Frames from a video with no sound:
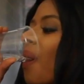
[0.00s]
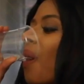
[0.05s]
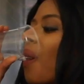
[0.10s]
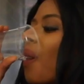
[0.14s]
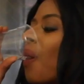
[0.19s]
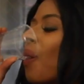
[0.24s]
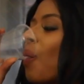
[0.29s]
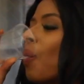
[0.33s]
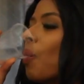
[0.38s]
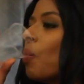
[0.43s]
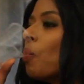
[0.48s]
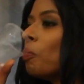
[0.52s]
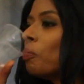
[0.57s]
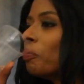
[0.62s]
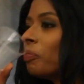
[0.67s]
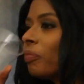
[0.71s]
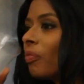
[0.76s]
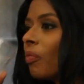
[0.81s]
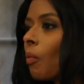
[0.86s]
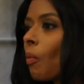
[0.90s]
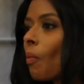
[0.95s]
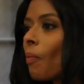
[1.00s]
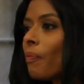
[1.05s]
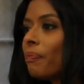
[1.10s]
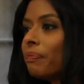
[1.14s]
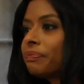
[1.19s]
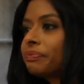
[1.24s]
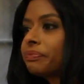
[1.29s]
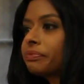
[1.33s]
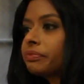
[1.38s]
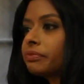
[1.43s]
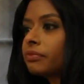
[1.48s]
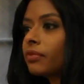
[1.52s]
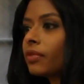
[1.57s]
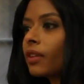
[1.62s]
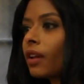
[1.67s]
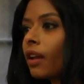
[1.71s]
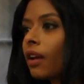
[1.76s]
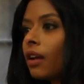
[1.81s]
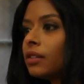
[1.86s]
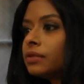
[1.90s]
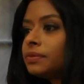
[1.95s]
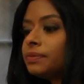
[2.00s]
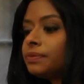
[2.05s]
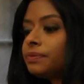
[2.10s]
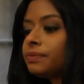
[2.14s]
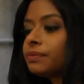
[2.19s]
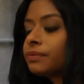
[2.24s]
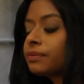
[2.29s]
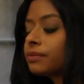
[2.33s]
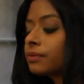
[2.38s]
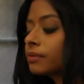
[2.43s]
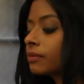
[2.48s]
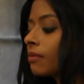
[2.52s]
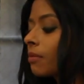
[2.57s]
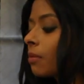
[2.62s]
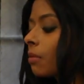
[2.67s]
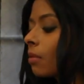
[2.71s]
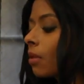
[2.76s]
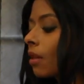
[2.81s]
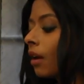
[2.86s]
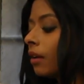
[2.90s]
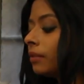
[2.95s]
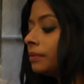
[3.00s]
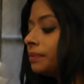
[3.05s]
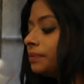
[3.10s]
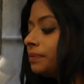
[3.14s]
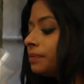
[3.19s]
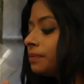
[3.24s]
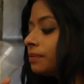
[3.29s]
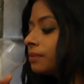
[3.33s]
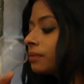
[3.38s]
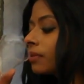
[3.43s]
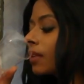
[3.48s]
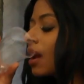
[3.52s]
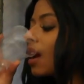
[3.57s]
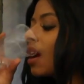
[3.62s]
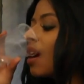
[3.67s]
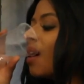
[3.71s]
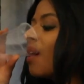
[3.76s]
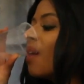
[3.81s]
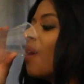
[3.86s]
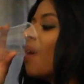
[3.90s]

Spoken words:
Nothing is said.